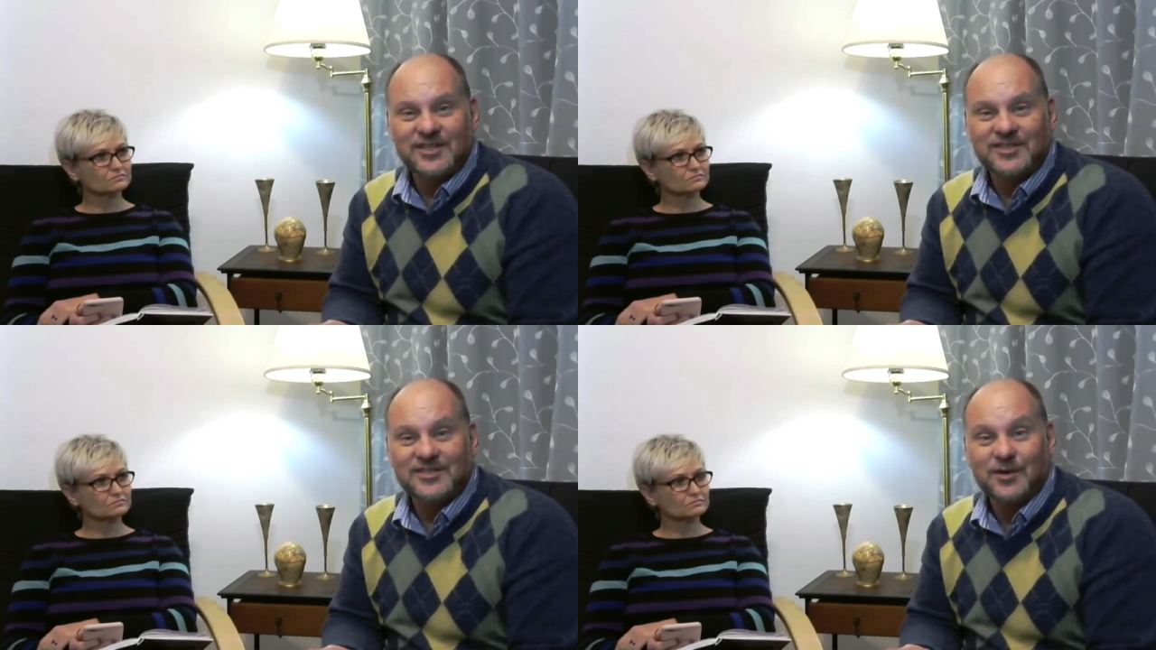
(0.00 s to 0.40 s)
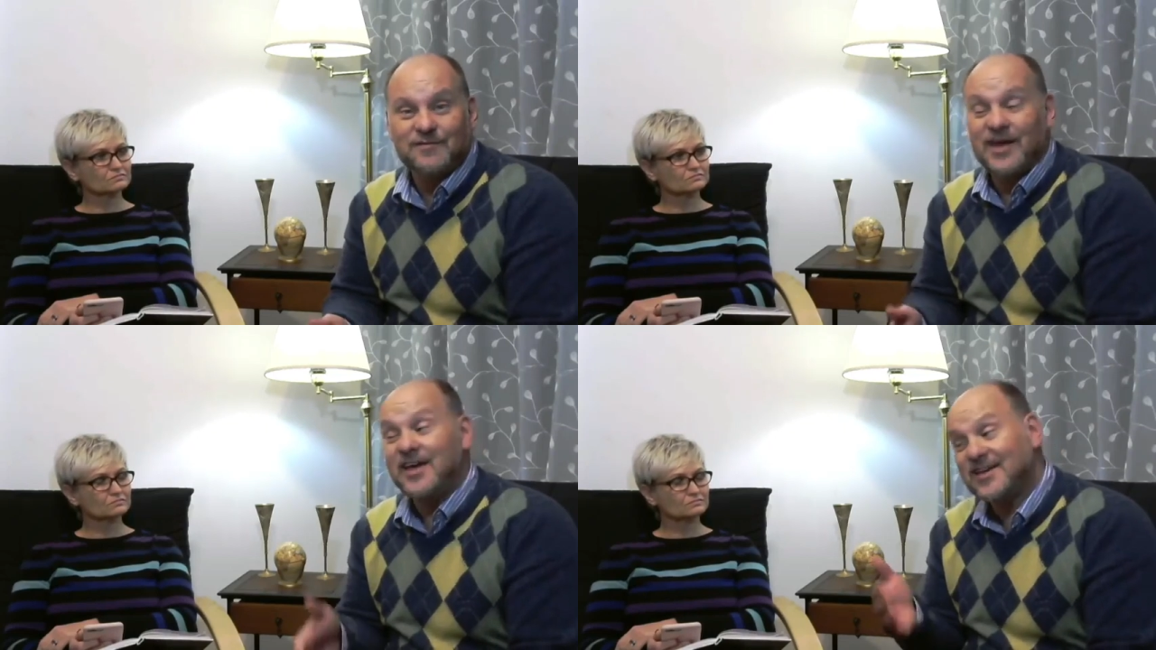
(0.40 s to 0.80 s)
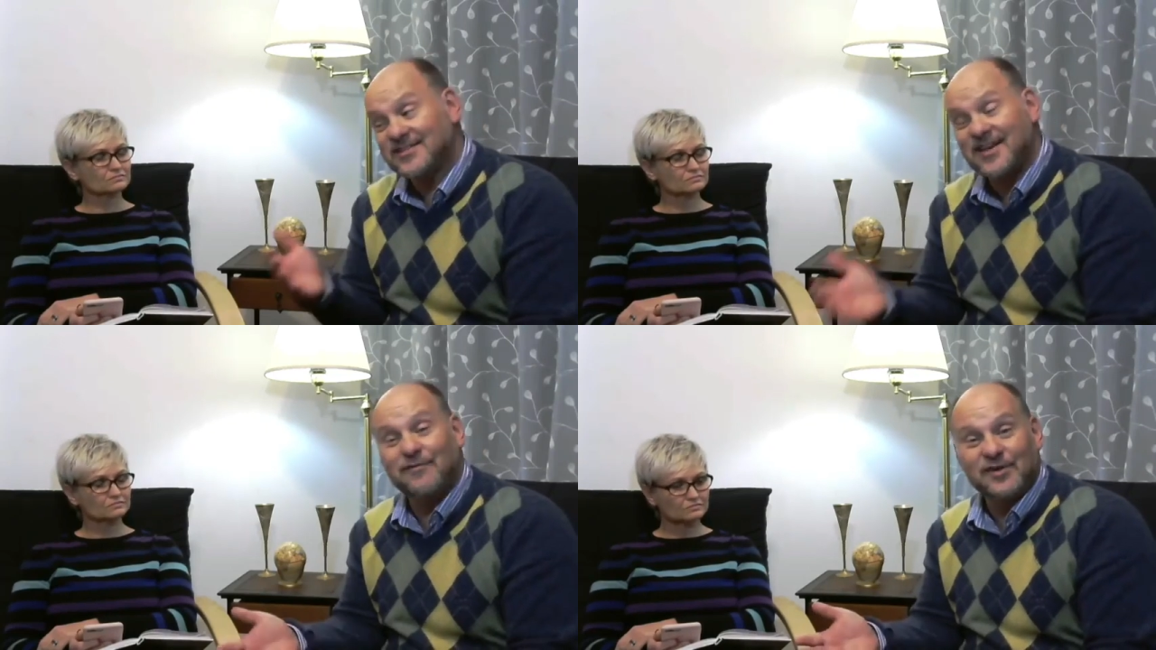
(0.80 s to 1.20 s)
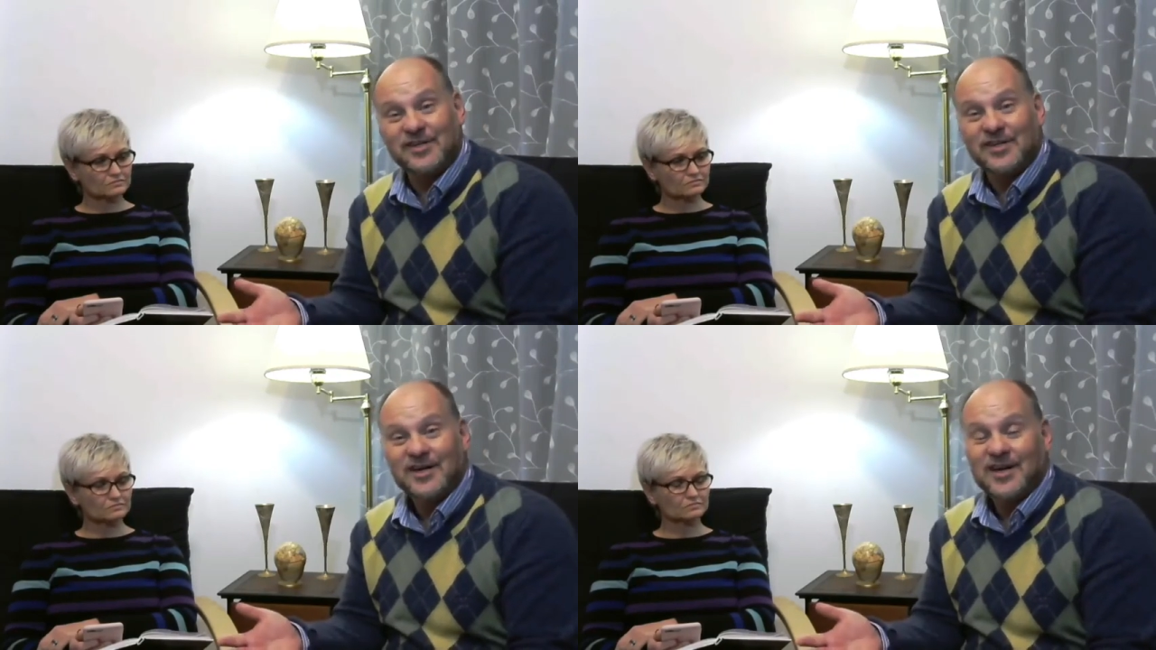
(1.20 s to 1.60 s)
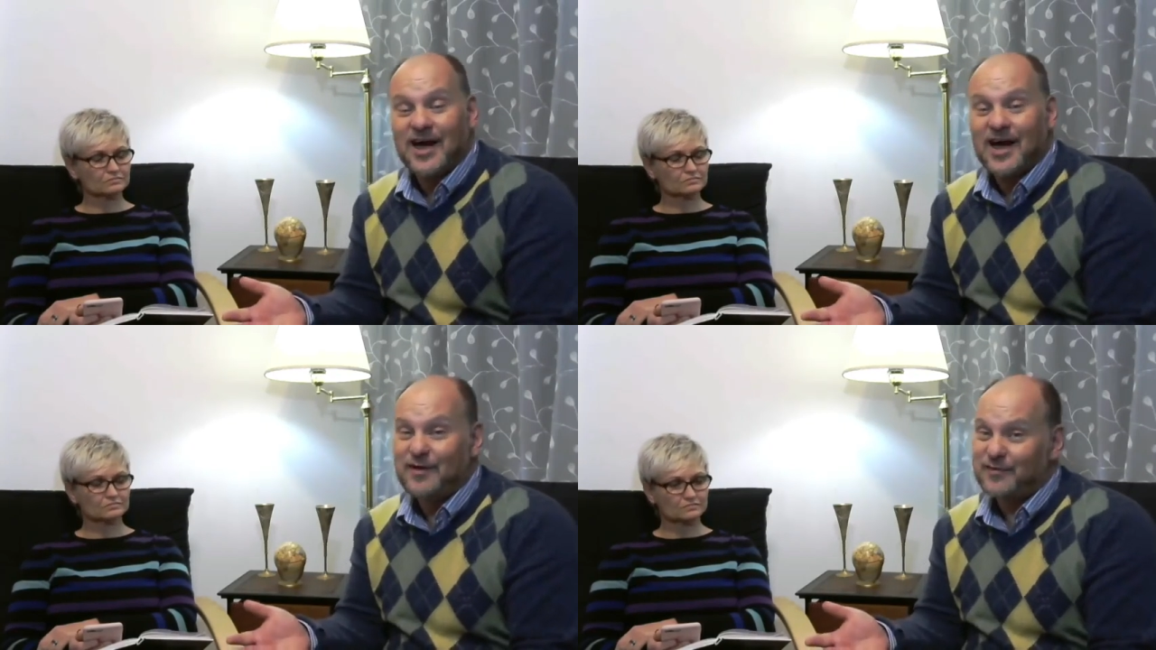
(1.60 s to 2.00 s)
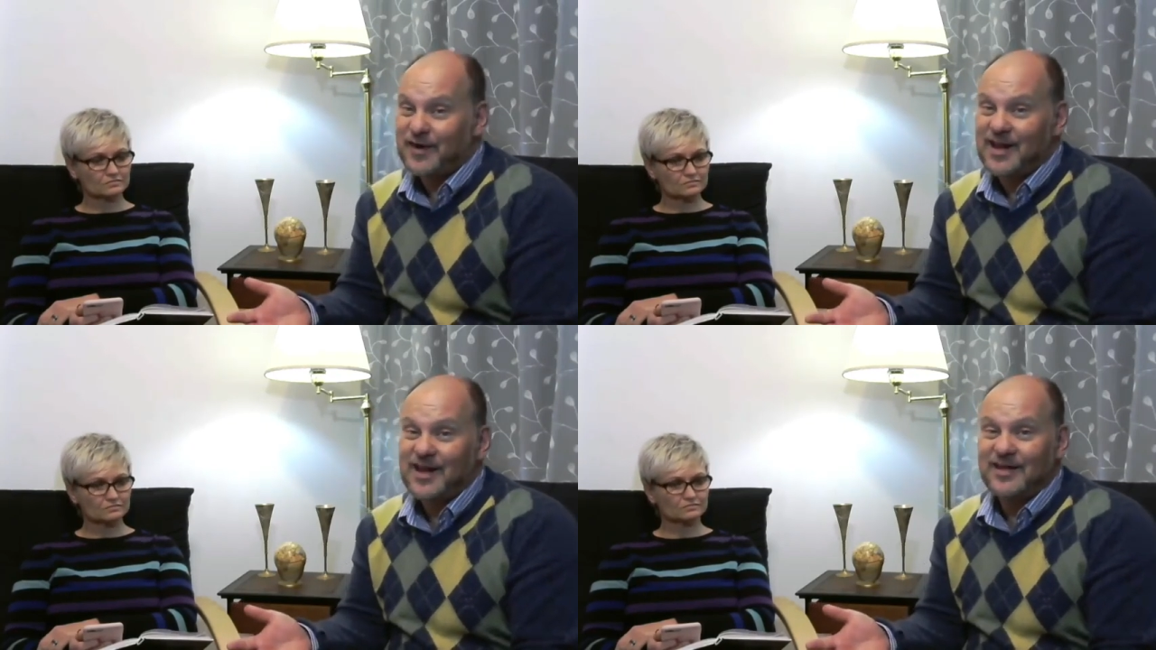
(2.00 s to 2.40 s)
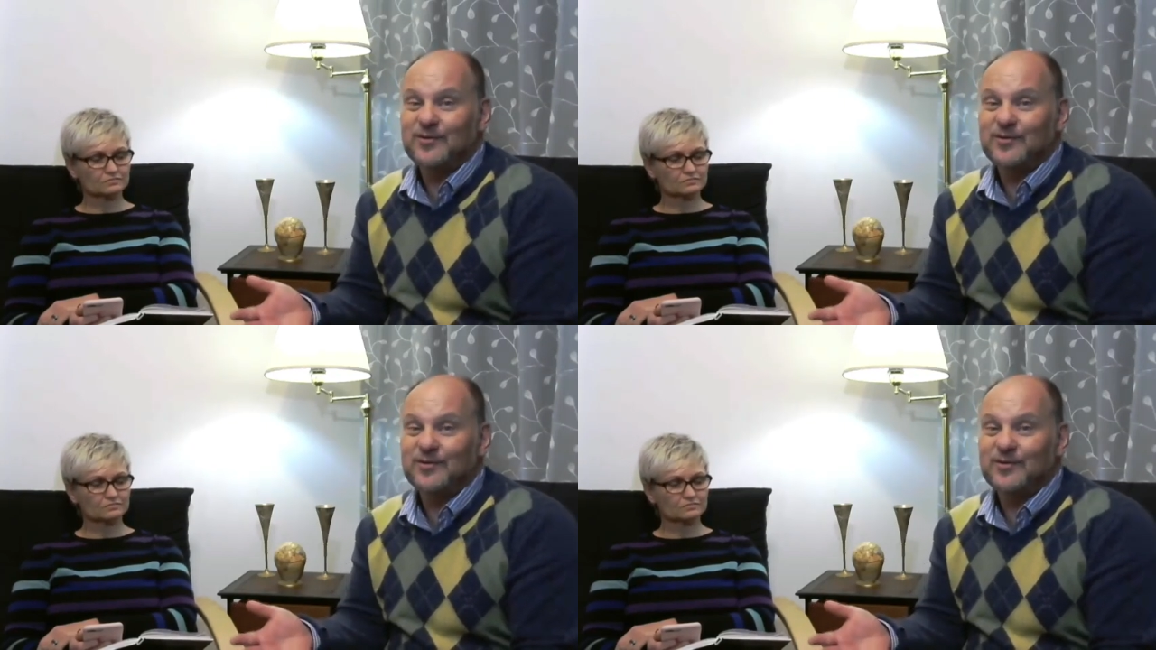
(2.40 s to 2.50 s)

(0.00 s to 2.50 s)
Speaker 1: And so if they, he suffered unfairly,